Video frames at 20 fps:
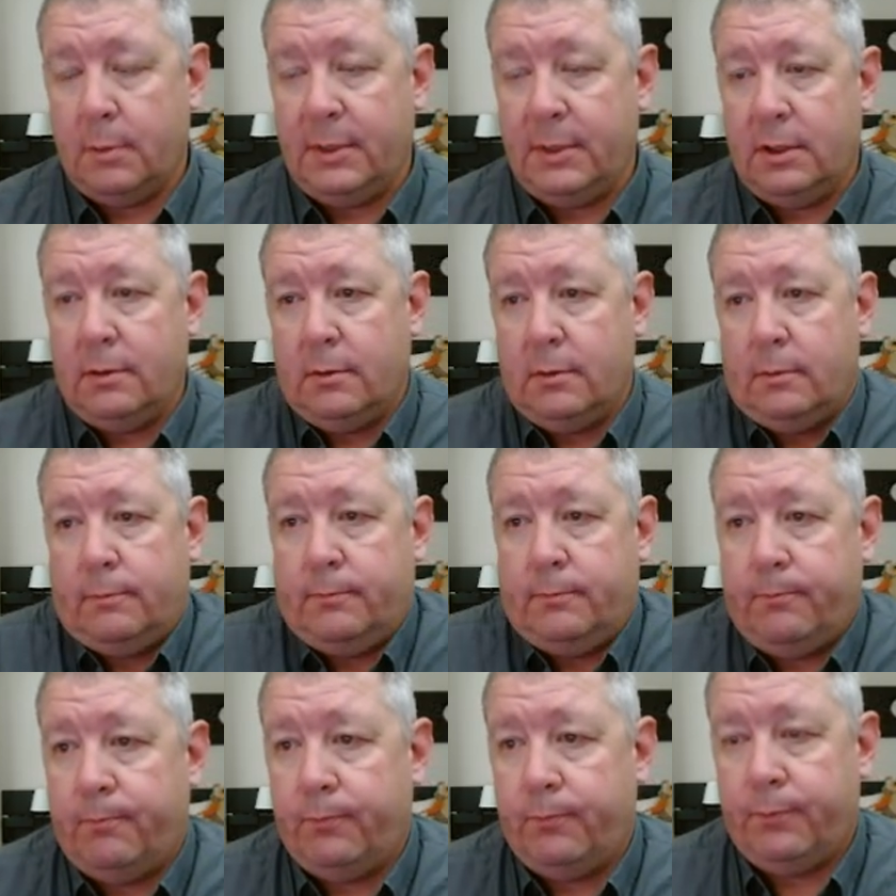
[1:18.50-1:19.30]
mean,
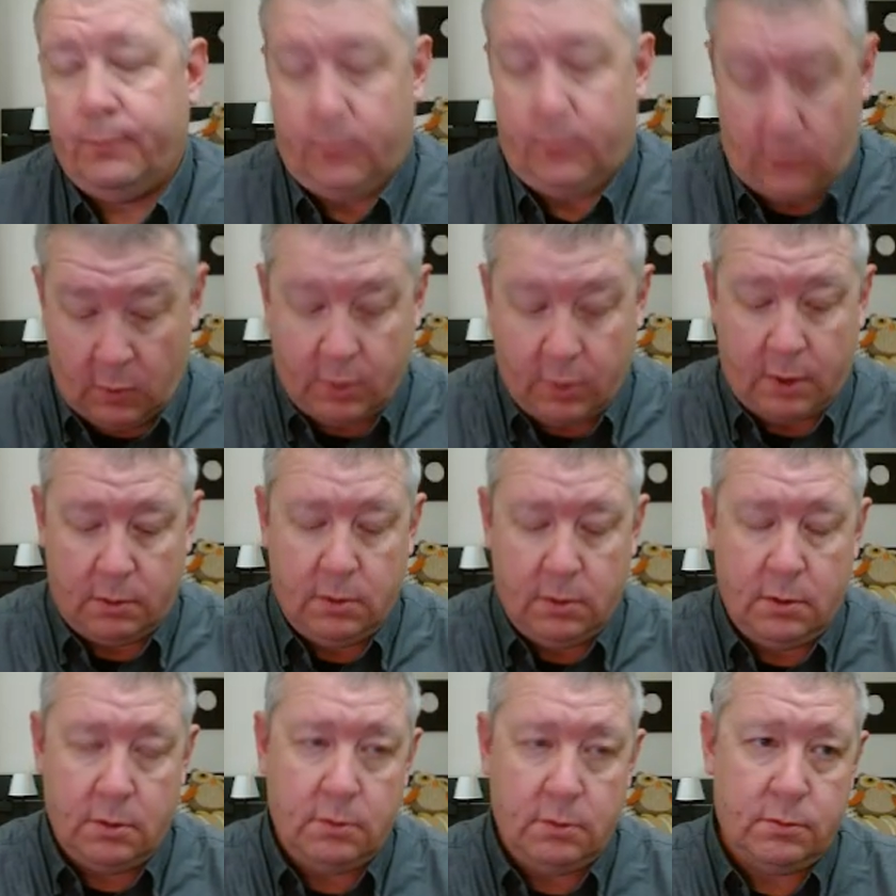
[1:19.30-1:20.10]

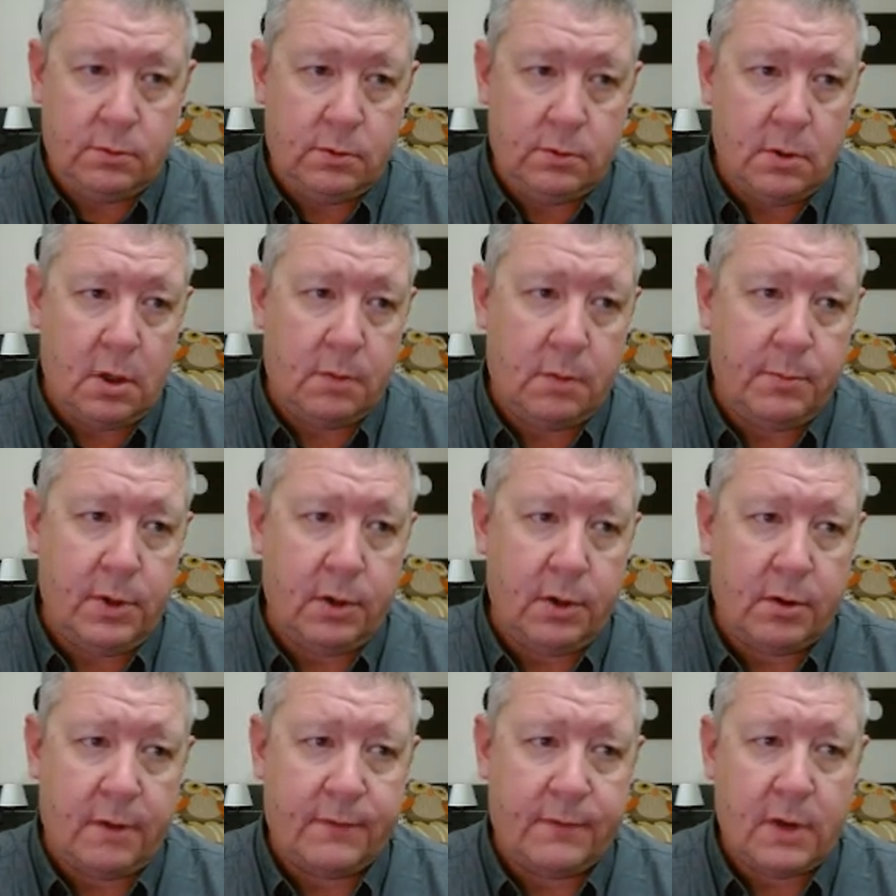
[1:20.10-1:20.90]
okay, you'd use not
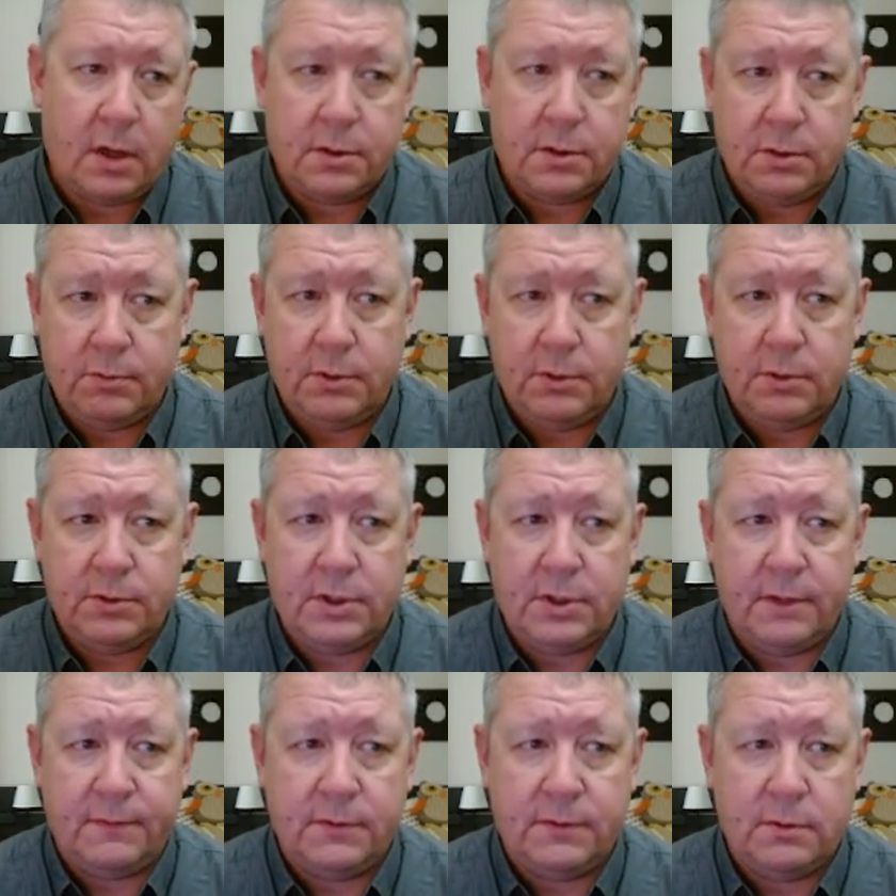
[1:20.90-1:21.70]
paragraph tags, you would
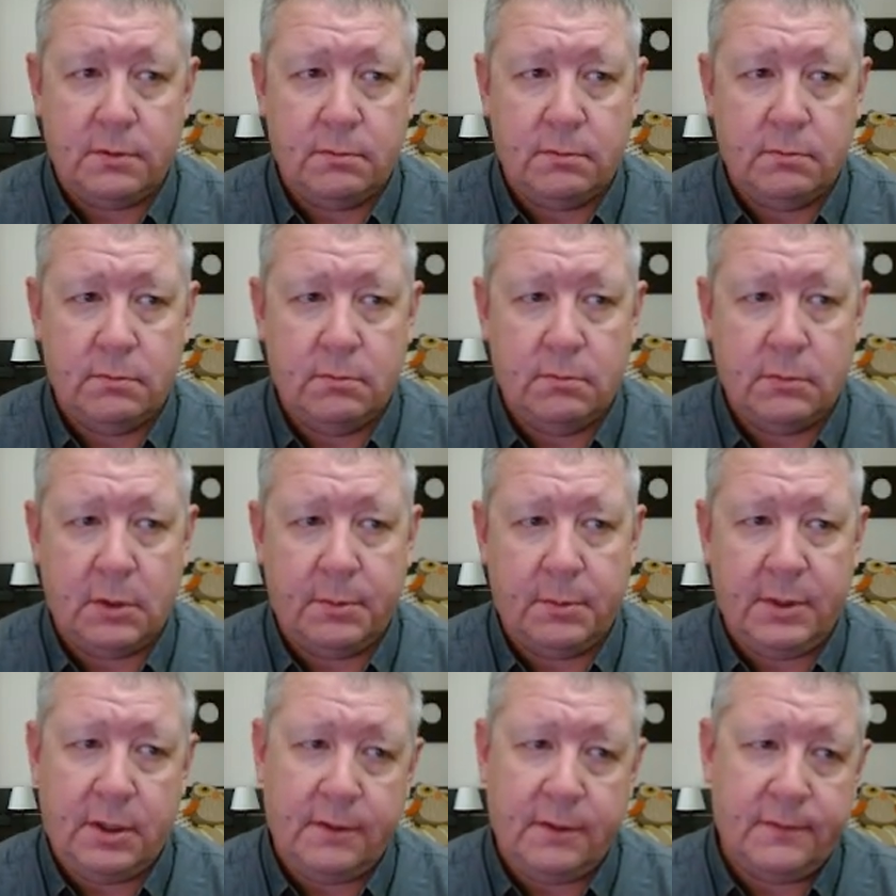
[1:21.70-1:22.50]
use divs.
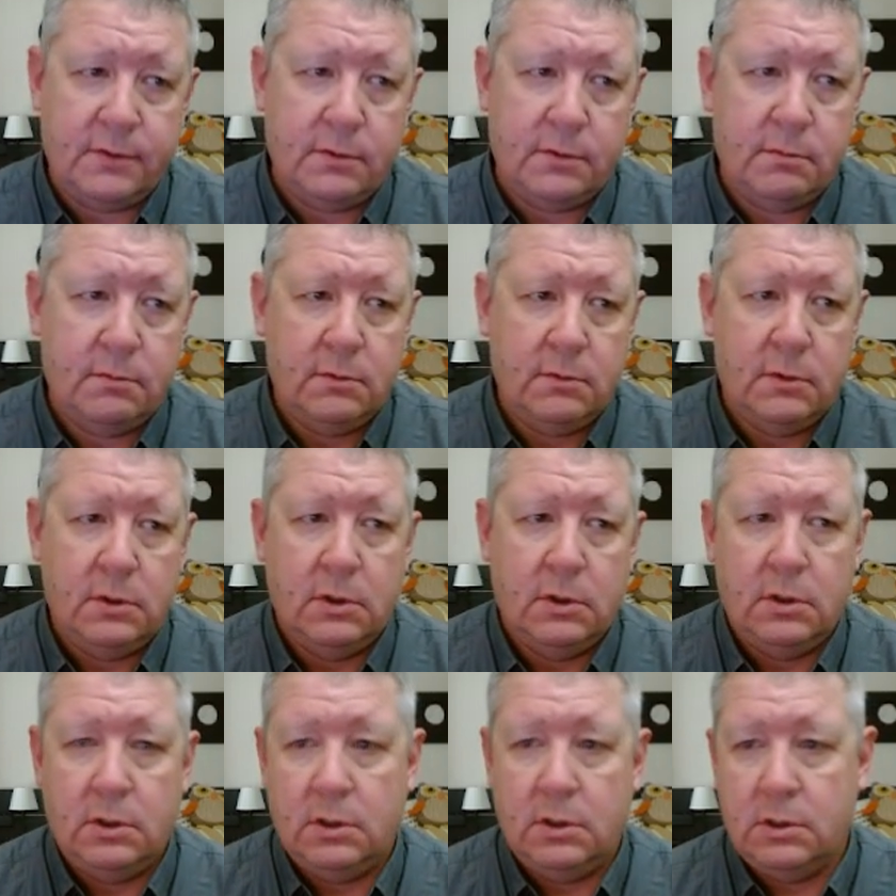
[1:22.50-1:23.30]
It'd be divs.
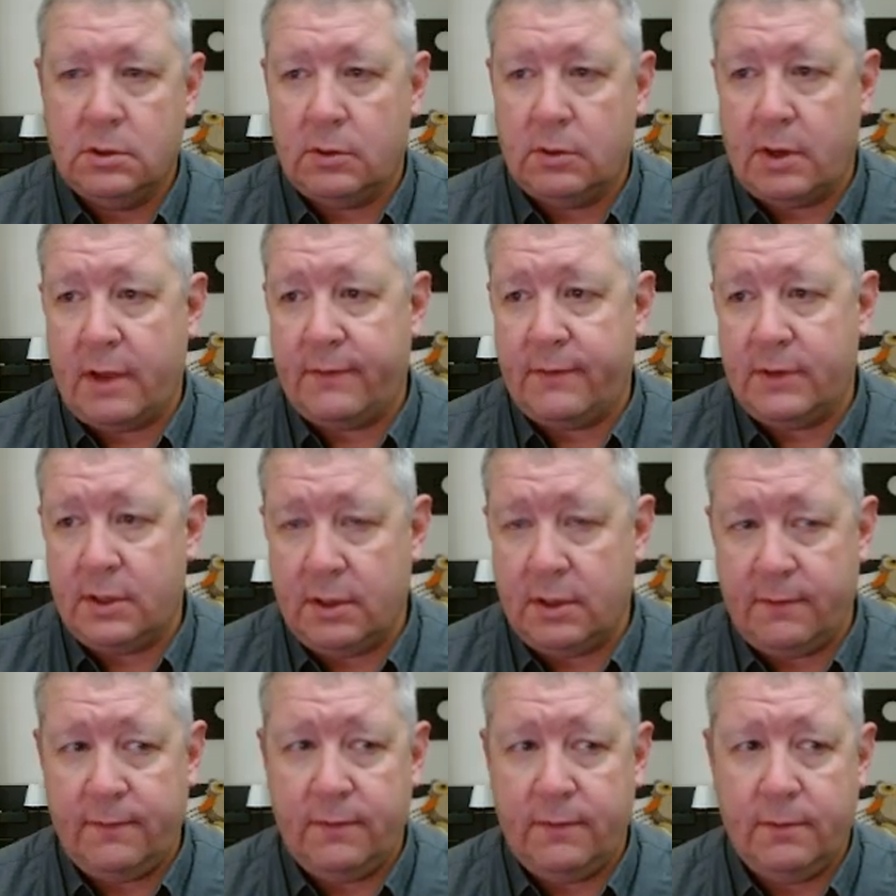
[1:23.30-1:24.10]
So I'd have a
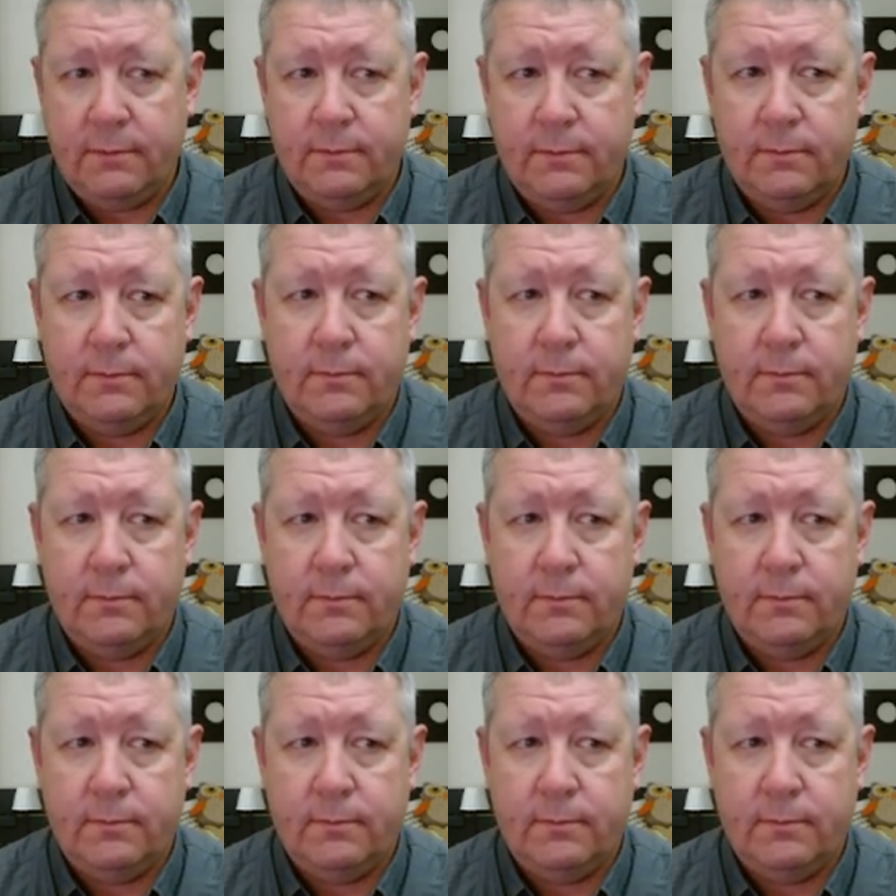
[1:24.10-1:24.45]
div.